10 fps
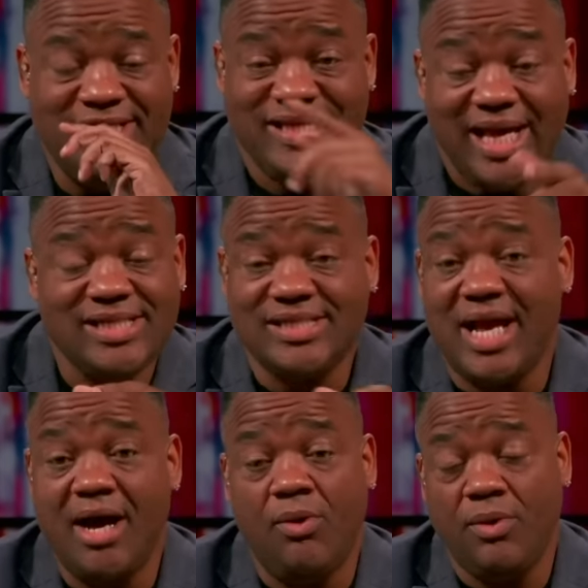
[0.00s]
They
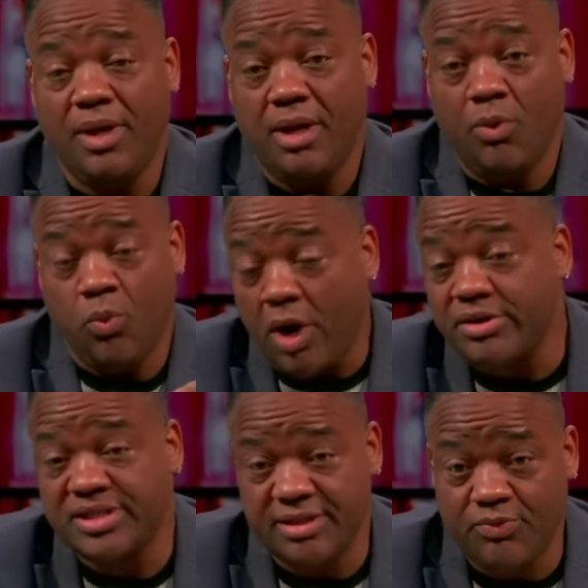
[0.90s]
sound
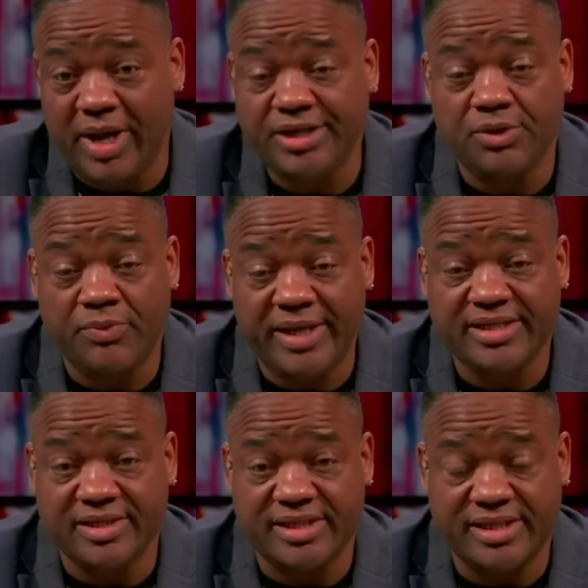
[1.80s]
worse than Rachel
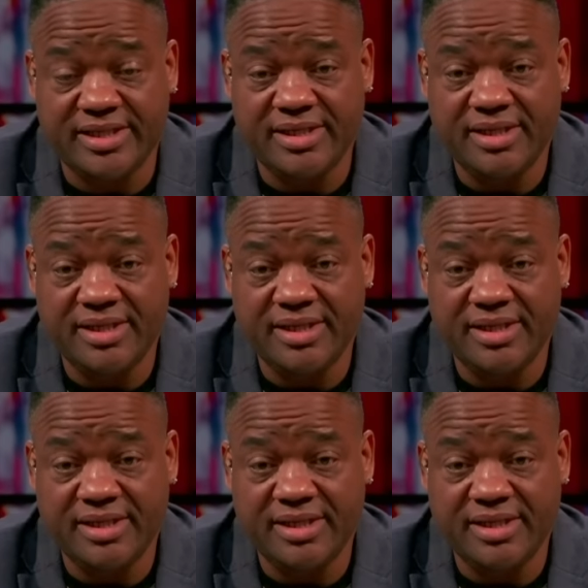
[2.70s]
Richardson.